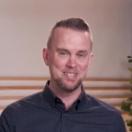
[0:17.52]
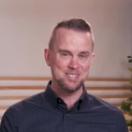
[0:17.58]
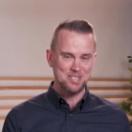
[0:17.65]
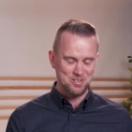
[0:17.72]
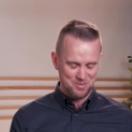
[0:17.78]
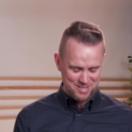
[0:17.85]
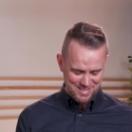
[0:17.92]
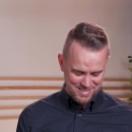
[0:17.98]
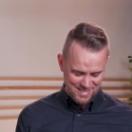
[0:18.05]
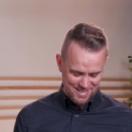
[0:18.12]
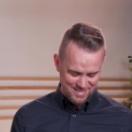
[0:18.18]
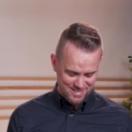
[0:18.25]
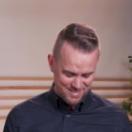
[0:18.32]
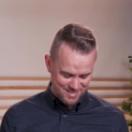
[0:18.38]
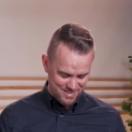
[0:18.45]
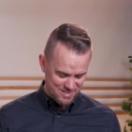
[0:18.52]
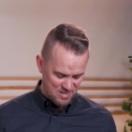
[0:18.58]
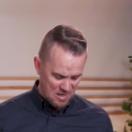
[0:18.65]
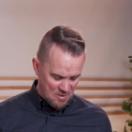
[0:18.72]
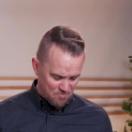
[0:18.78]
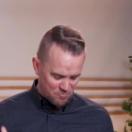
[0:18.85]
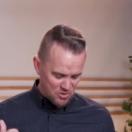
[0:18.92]
Listen to what he says. He says,
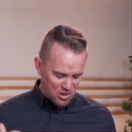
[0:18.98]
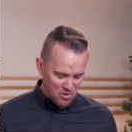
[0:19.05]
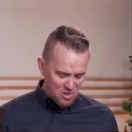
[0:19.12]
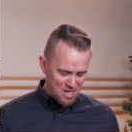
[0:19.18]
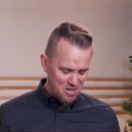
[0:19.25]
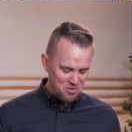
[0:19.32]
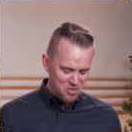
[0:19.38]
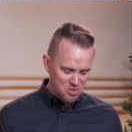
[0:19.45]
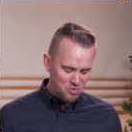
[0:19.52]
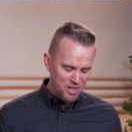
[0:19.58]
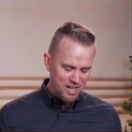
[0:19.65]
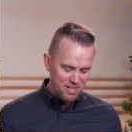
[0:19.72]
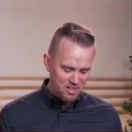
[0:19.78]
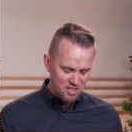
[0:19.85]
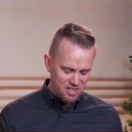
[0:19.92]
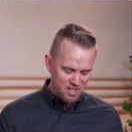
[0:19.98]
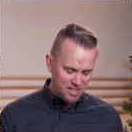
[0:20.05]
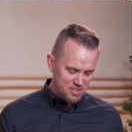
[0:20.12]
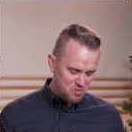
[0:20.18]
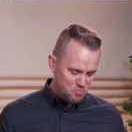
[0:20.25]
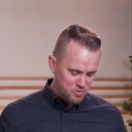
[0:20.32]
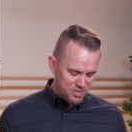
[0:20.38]
Oh, how great are
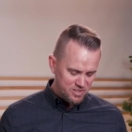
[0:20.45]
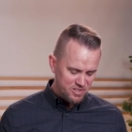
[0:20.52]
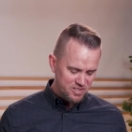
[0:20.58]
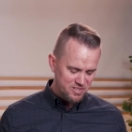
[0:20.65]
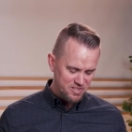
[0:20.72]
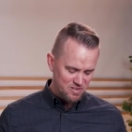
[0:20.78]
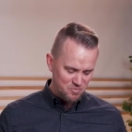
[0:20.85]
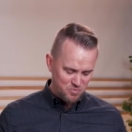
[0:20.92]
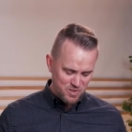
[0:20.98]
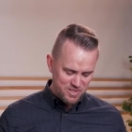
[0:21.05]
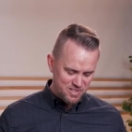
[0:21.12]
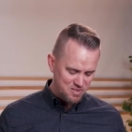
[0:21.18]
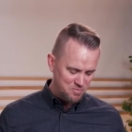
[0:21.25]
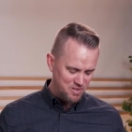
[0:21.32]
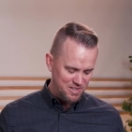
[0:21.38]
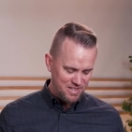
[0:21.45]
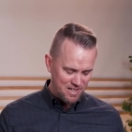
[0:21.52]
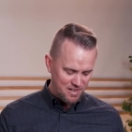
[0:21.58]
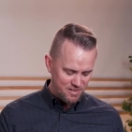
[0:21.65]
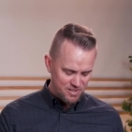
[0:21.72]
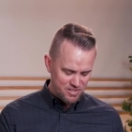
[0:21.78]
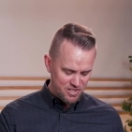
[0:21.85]
God's riches and wisdom and
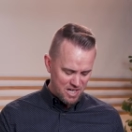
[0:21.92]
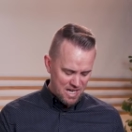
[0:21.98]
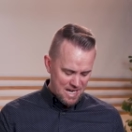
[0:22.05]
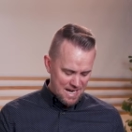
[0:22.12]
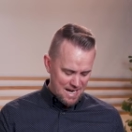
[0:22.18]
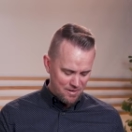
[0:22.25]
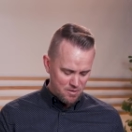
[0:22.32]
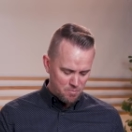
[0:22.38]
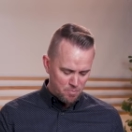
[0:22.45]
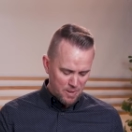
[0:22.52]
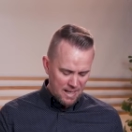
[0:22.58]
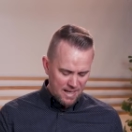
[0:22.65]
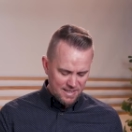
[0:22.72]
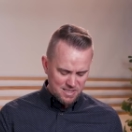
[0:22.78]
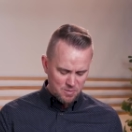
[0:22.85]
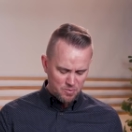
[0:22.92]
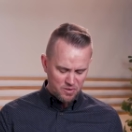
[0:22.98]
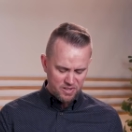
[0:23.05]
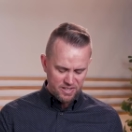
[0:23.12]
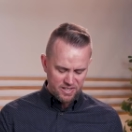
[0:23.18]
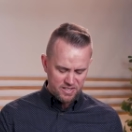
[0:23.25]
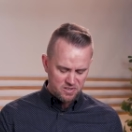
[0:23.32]
knowledge, how
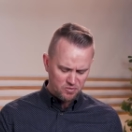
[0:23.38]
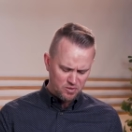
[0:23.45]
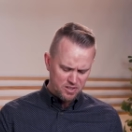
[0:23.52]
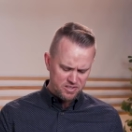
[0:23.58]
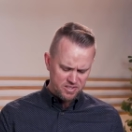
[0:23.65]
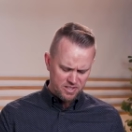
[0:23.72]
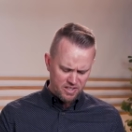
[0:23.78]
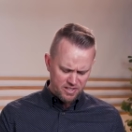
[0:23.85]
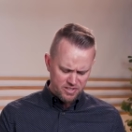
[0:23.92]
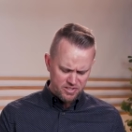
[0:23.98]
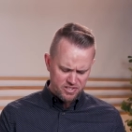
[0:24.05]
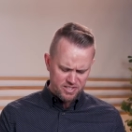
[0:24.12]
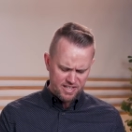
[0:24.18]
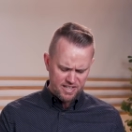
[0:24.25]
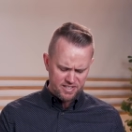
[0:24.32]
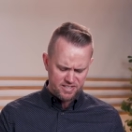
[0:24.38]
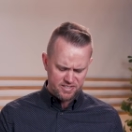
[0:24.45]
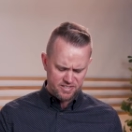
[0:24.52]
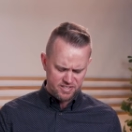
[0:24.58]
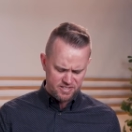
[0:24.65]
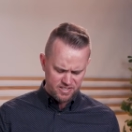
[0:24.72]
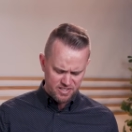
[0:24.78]
impossible it is for us to understand his
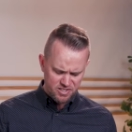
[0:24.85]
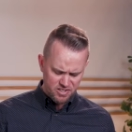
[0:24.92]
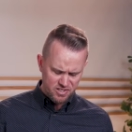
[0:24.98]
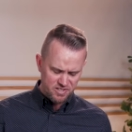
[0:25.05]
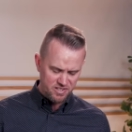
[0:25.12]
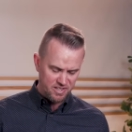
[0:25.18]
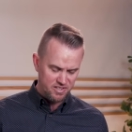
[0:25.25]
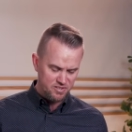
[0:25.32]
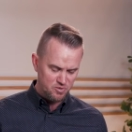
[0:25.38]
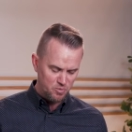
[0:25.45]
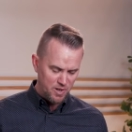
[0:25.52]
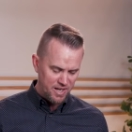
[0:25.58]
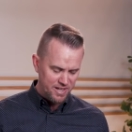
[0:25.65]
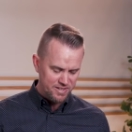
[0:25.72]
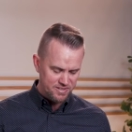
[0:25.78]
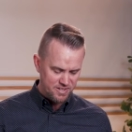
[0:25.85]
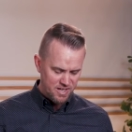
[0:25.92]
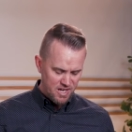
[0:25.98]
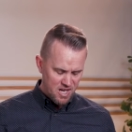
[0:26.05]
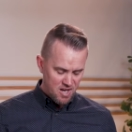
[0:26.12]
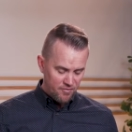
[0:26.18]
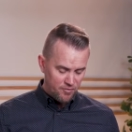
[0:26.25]
decisions and his ways.
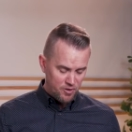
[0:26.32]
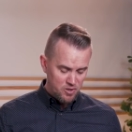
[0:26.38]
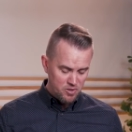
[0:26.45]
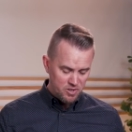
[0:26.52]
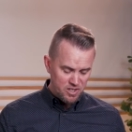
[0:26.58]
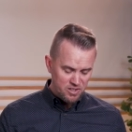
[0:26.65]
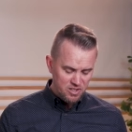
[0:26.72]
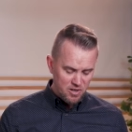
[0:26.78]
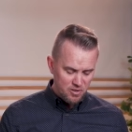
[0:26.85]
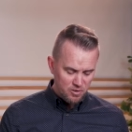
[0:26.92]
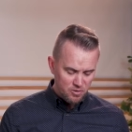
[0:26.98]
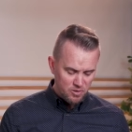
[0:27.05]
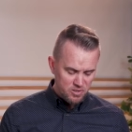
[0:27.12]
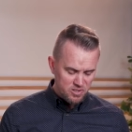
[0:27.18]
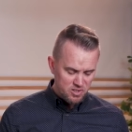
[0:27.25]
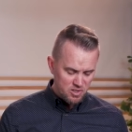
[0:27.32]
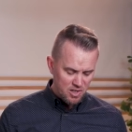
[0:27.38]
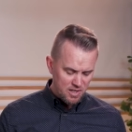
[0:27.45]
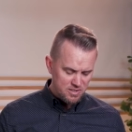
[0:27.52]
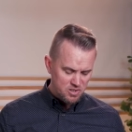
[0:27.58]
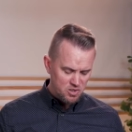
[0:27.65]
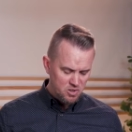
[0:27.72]
For who can know the Lord's thoughts?